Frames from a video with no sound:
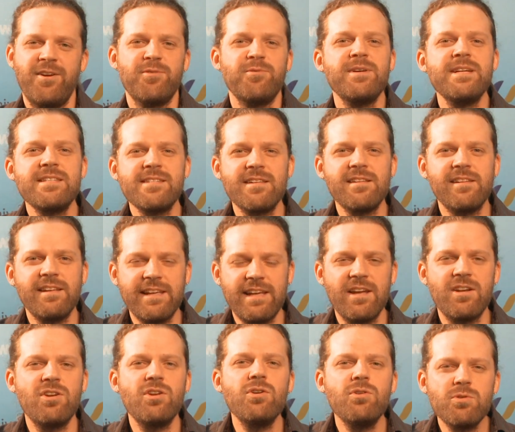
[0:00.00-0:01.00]
Recently, a
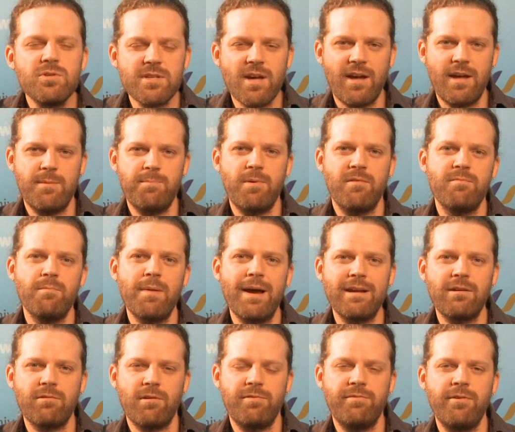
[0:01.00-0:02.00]
new type of
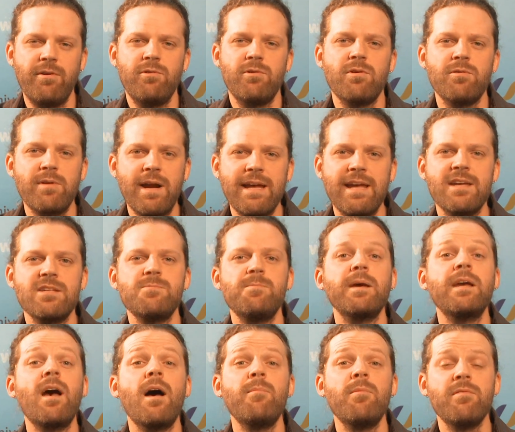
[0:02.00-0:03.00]
microphone array has
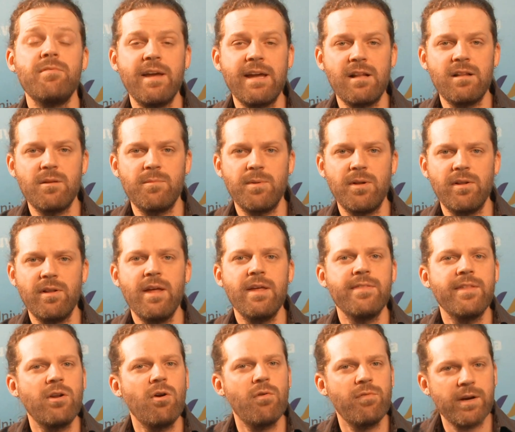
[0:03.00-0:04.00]
become available
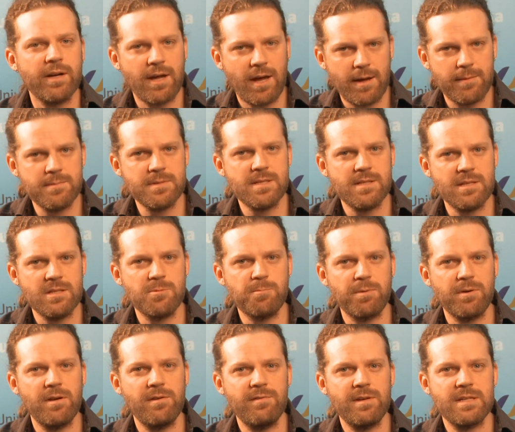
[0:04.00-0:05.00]
that overcomes these
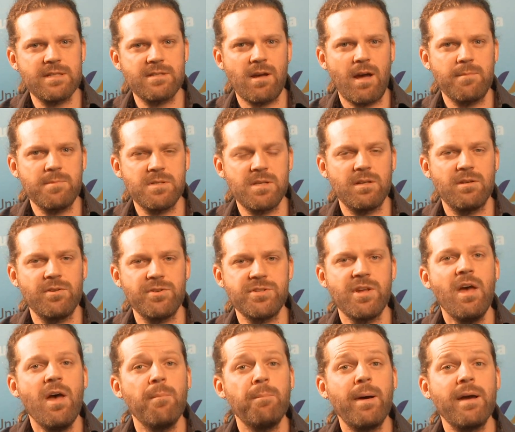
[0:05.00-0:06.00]
previous obstacles
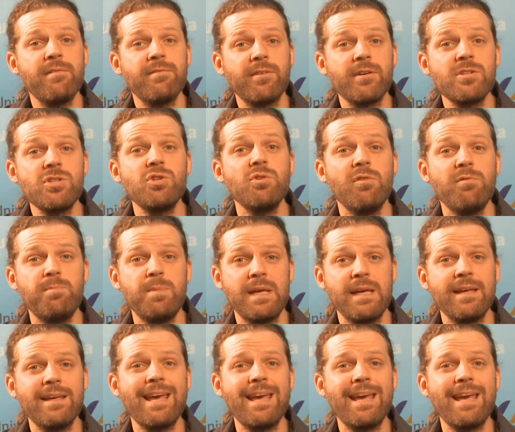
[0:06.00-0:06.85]
by virtue of being